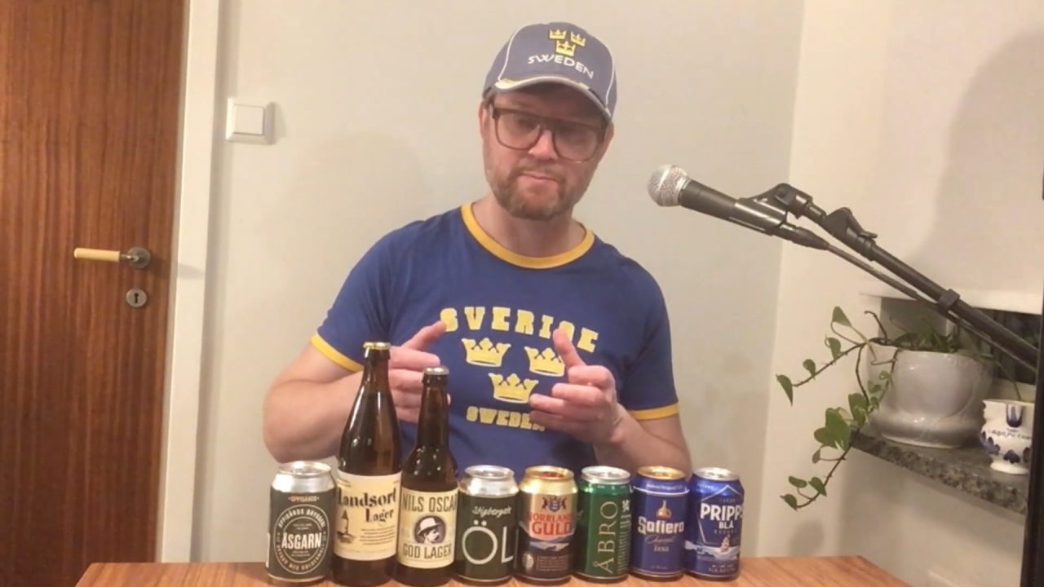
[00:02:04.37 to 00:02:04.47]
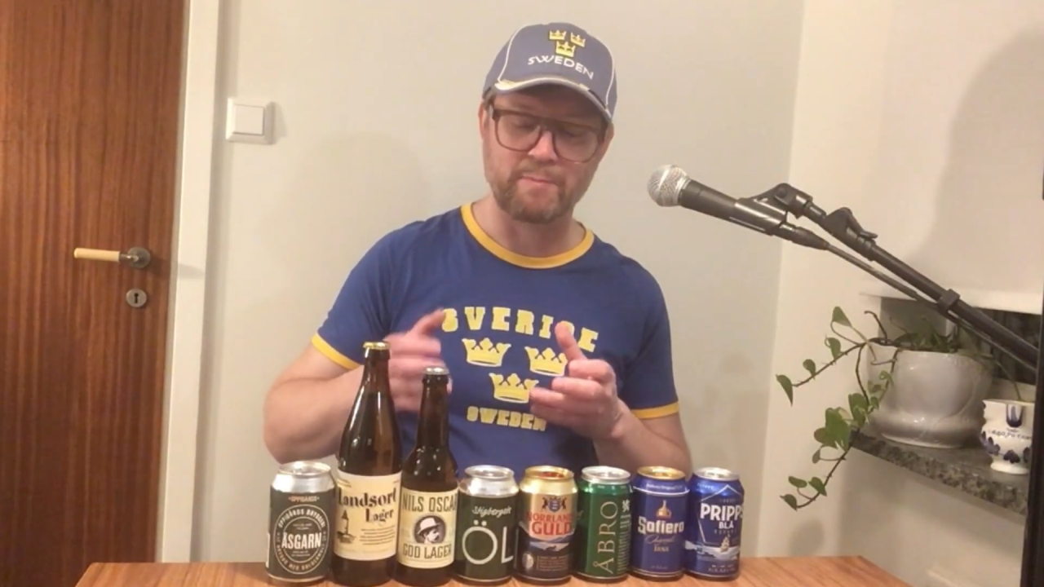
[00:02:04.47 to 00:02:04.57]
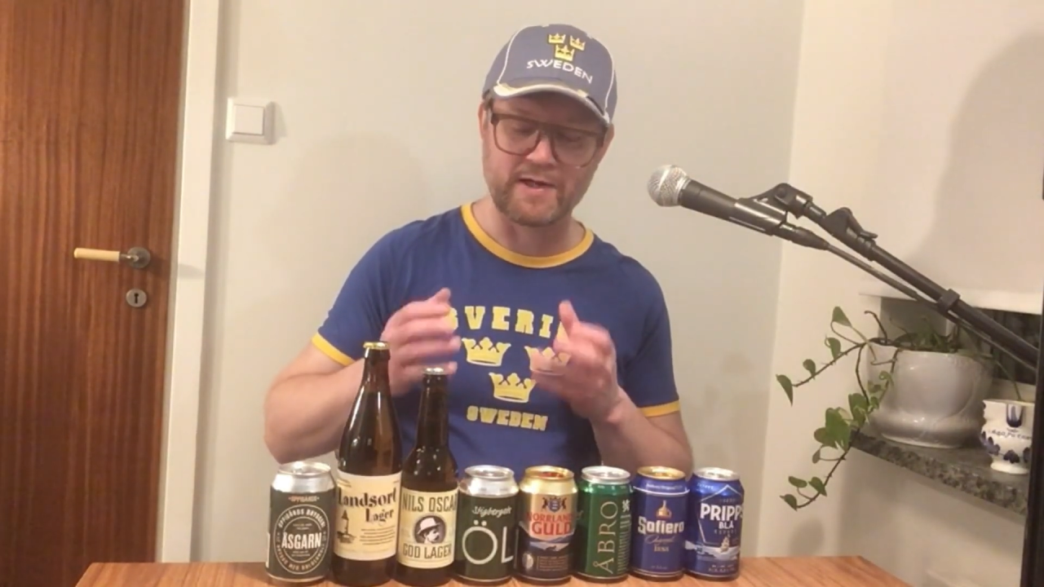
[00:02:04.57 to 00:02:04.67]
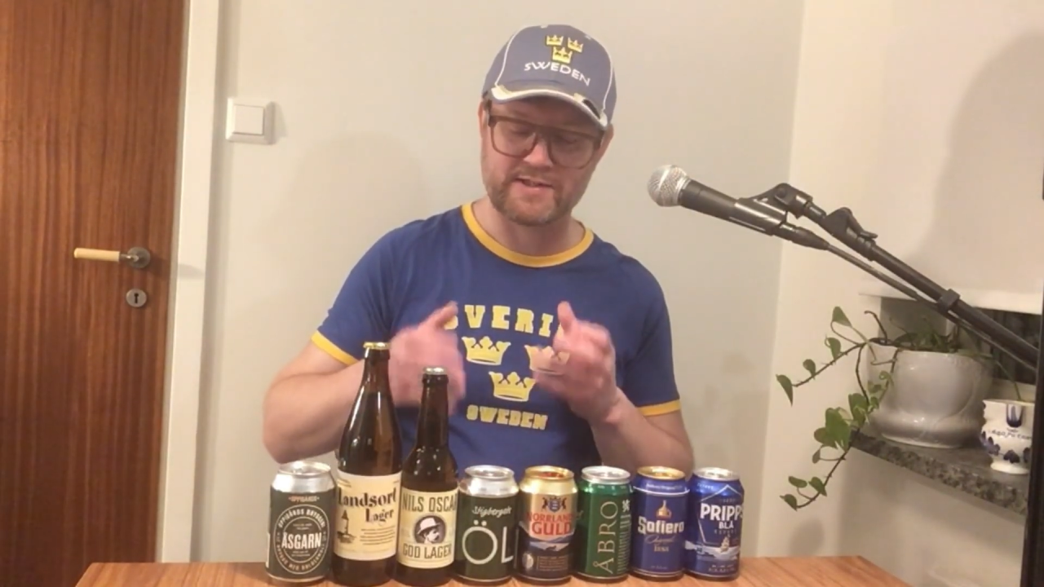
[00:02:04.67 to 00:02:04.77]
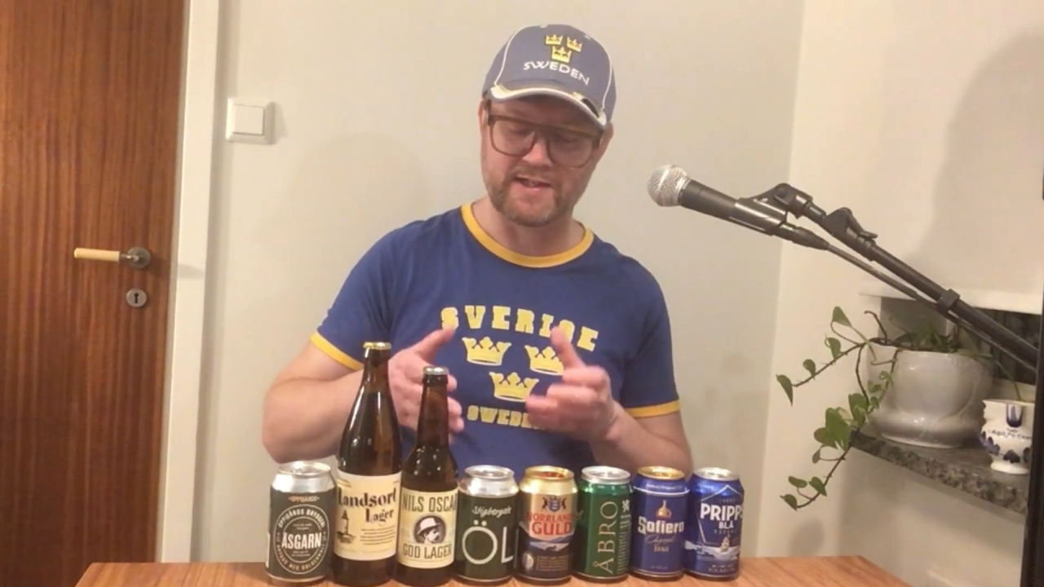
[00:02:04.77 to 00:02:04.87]

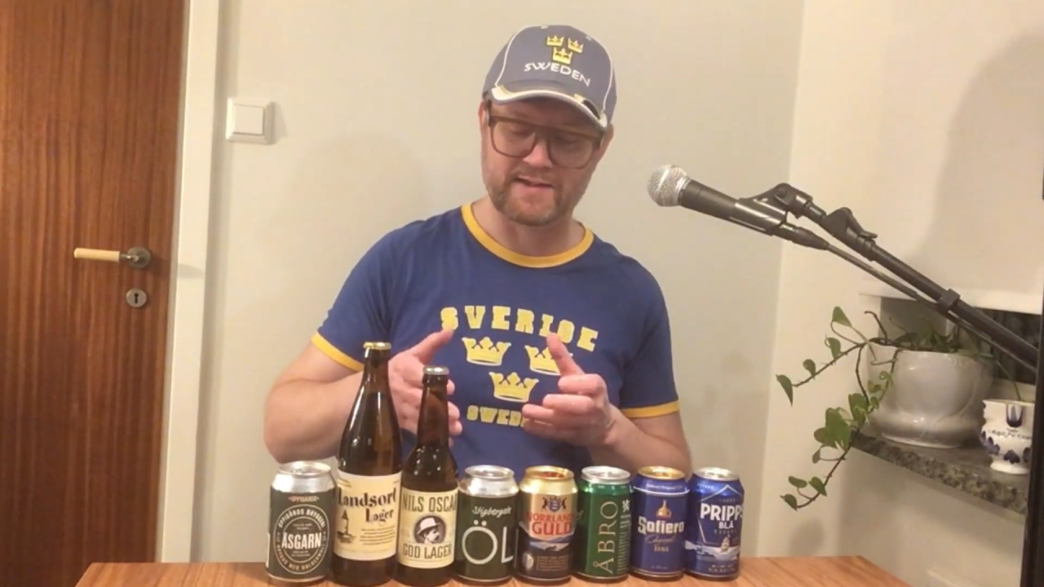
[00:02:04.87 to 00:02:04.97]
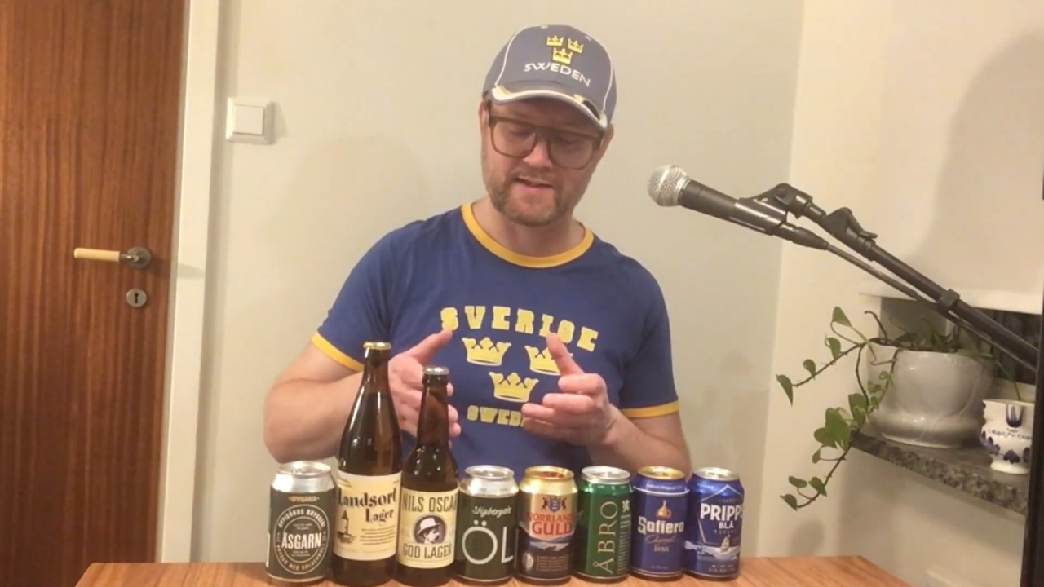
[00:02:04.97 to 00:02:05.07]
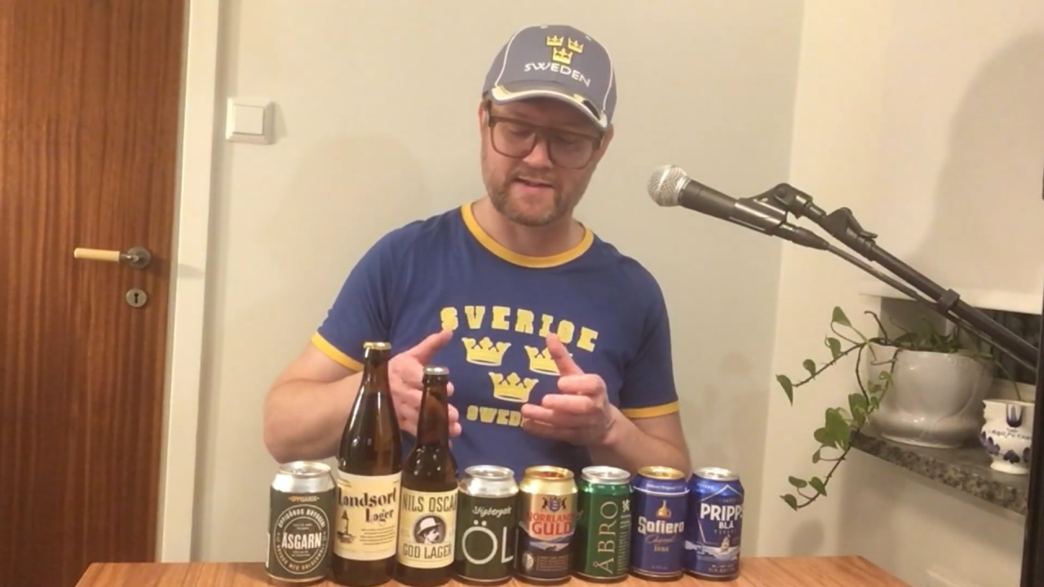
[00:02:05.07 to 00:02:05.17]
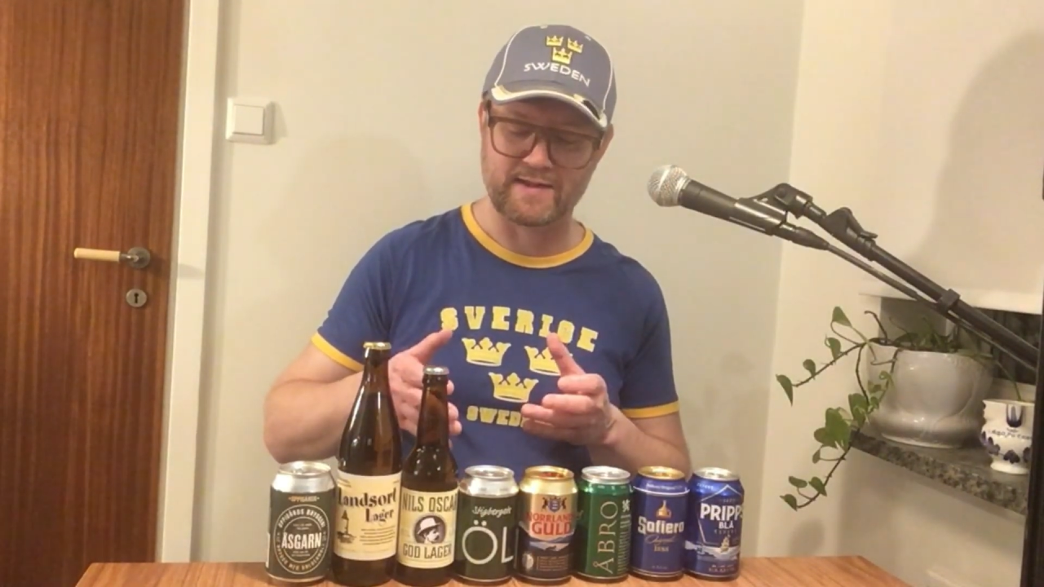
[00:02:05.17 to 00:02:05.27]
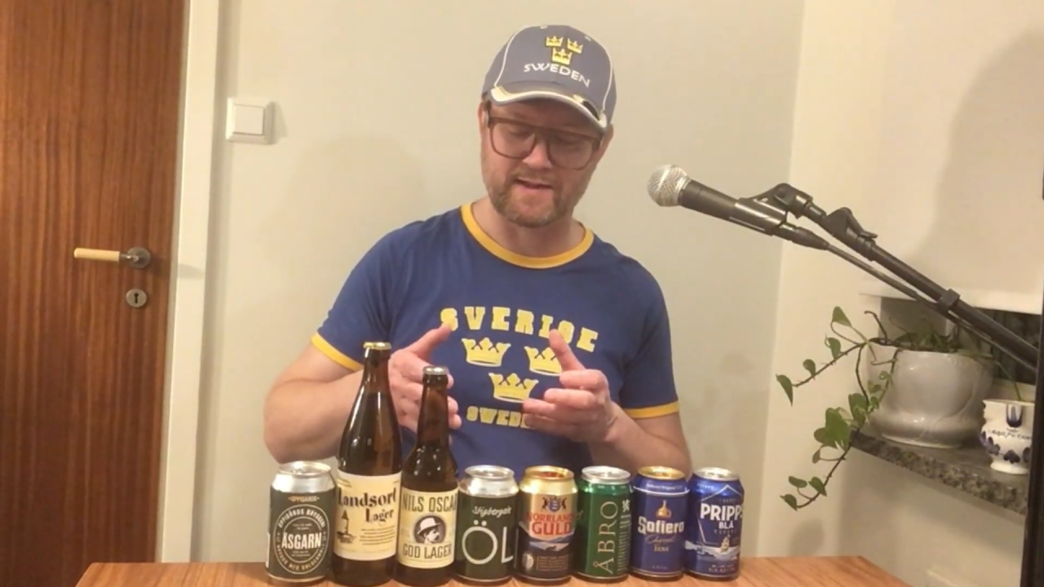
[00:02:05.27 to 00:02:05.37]
budget